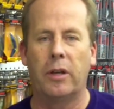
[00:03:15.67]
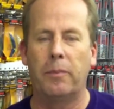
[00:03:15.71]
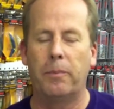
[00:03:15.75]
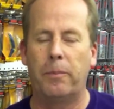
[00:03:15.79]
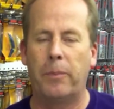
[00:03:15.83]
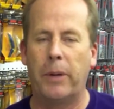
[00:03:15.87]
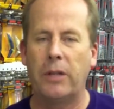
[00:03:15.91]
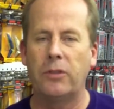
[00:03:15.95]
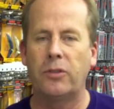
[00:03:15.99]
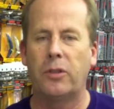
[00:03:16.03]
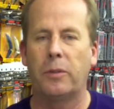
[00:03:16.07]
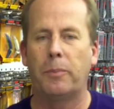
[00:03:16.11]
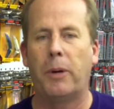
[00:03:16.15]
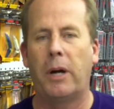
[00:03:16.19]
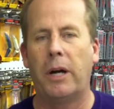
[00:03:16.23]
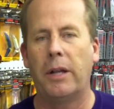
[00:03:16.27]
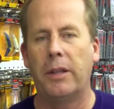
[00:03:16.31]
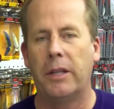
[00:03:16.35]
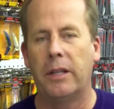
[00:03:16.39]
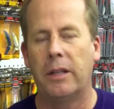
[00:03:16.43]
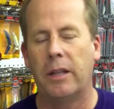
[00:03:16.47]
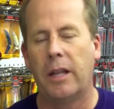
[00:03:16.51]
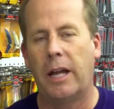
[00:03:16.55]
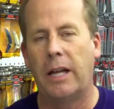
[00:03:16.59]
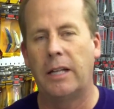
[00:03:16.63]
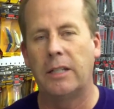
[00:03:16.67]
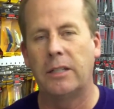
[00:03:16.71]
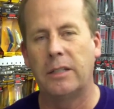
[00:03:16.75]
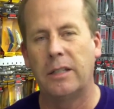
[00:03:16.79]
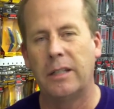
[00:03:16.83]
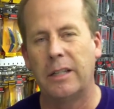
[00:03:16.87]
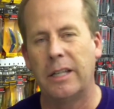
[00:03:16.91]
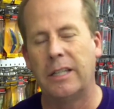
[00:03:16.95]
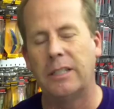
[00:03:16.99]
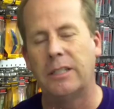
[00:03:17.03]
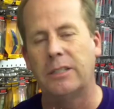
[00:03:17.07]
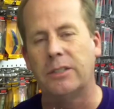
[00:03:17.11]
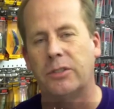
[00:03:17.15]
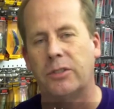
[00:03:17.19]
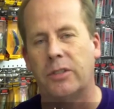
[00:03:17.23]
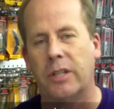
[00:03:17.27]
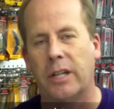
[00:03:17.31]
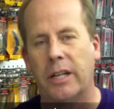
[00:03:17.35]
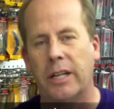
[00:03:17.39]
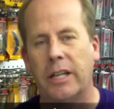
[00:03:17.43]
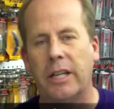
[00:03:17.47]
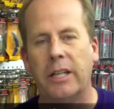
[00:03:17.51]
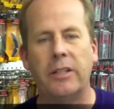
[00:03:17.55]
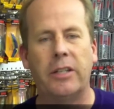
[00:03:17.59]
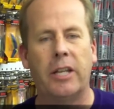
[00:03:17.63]
based upon the latest
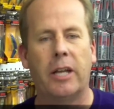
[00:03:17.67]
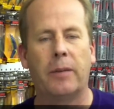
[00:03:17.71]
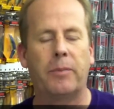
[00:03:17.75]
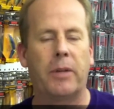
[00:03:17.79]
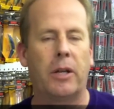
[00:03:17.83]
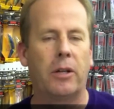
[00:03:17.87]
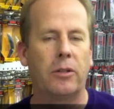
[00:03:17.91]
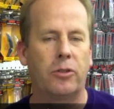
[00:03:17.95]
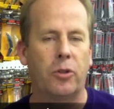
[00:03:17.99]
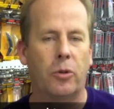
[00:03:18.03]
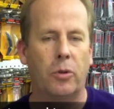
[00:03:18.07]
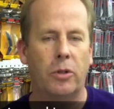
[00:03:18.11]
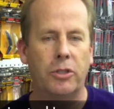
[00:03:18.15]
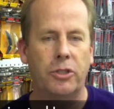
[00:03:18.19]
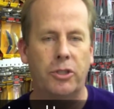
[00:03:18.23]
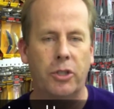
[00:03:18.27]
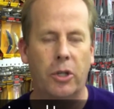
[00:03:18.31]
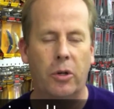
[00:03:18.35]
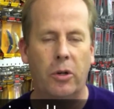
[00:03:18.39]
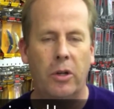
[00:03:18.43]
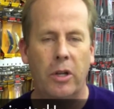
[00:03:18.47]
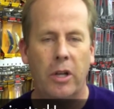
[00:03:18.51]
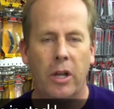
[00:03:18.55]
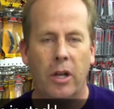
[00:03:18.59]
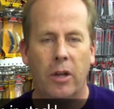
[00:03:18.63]
in-depth outdoor show.